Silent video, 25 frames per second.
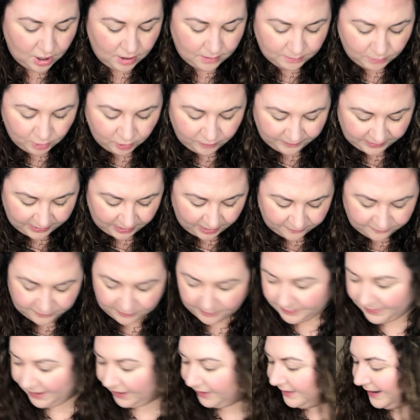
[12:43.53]
moving on
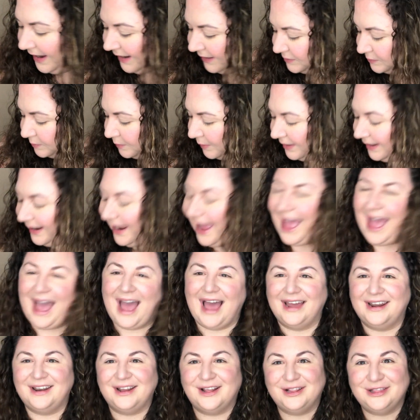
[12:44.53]
from there, next we're gonna
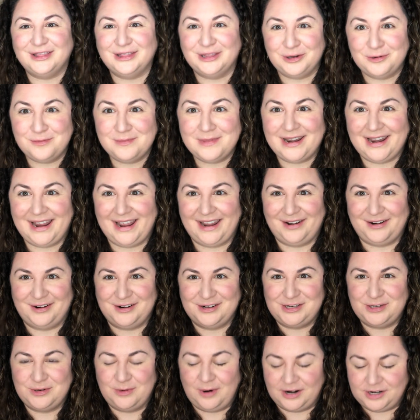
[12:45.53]
add Illuminator
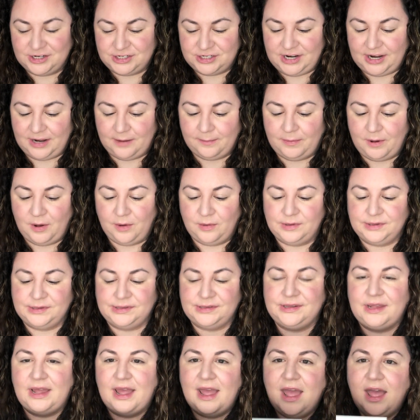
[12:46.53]
to our
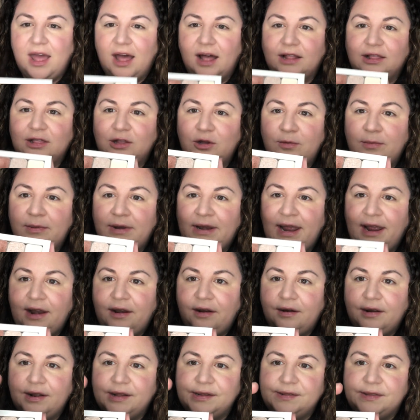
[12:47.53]
cheekbones.
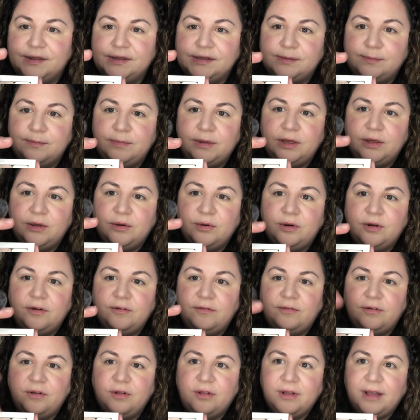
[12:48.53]
Illuminator is this
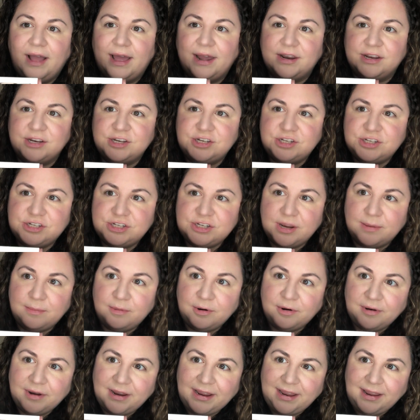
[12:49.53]
beautiful kind of
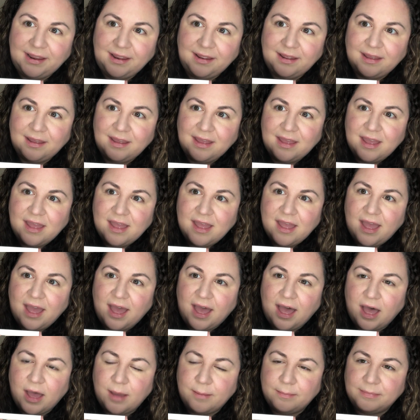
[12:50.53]
shimmery,
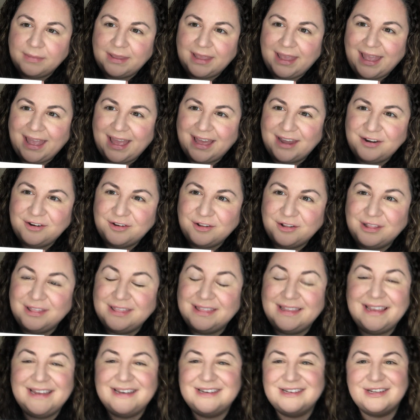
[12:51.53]
candle
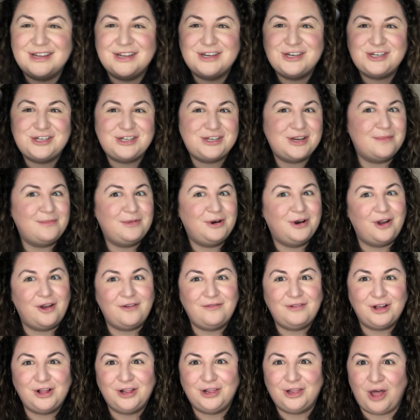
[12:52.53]
lit shimmer
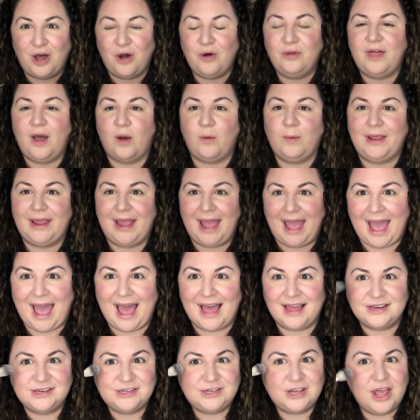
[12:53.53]
of a glow that we
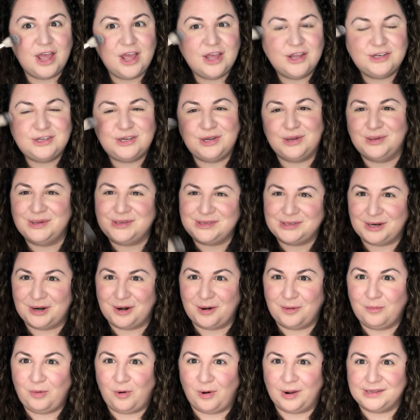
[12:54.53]
add to
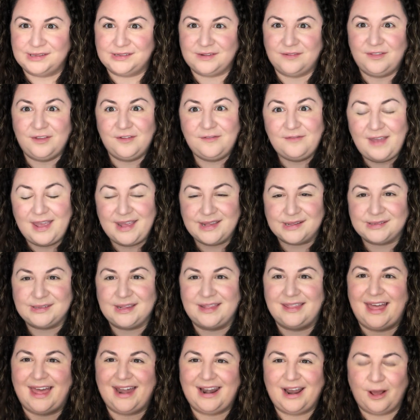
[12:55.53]
certain points of the face,
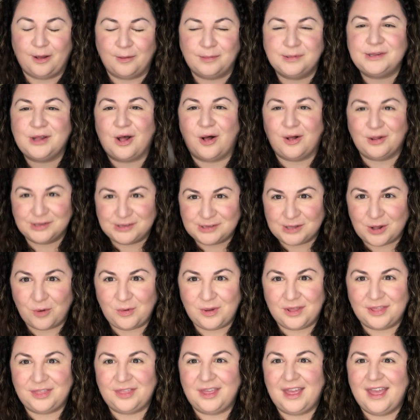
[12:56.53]
and that helps also
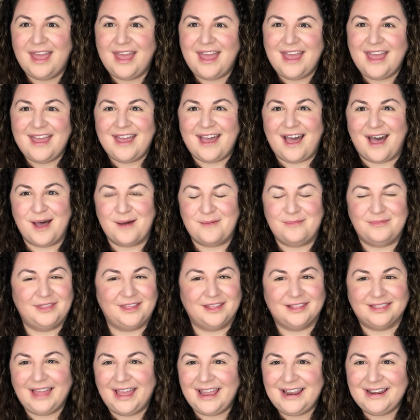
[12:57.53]
with
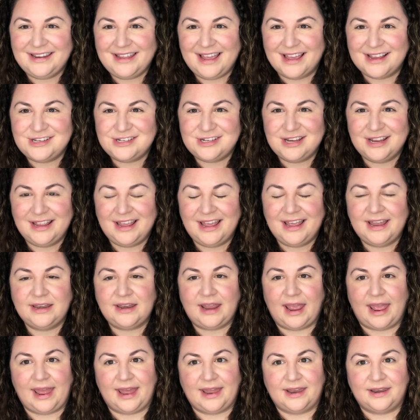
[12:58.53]
the light catching it
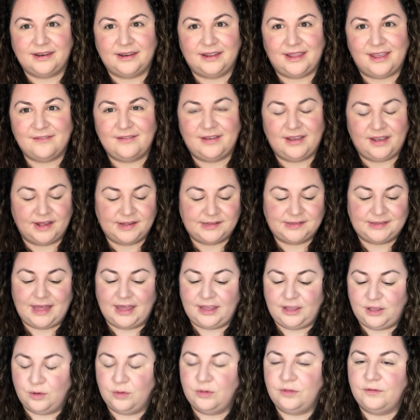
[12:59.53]
and giving us
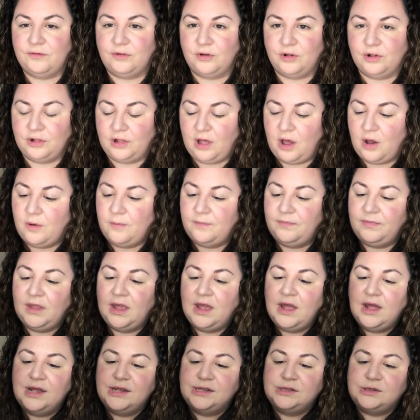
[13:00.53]
that youthful glow.
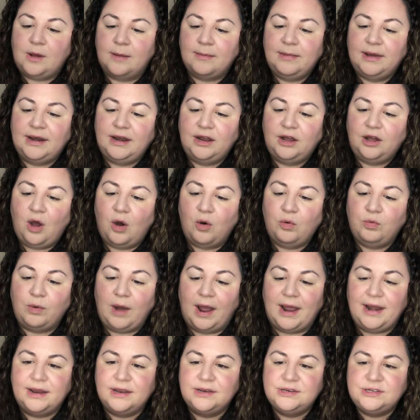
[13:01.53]
So I'm gonna go
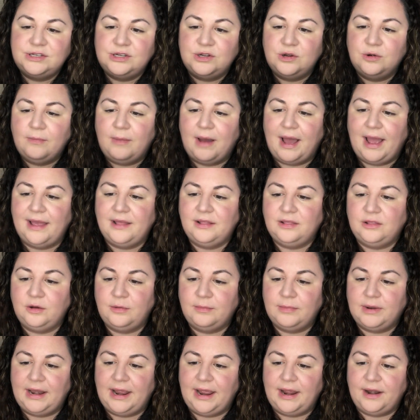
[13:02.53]
right into my
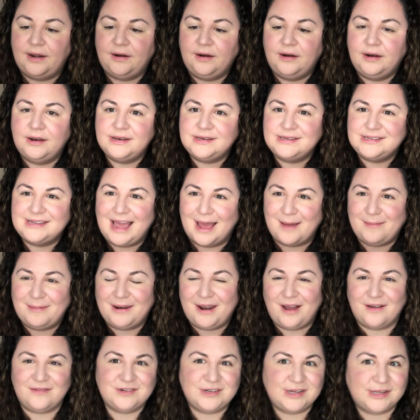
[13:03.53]
Illuminator, tap it
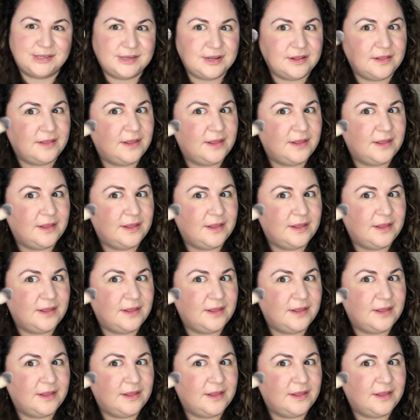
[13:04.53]
off just a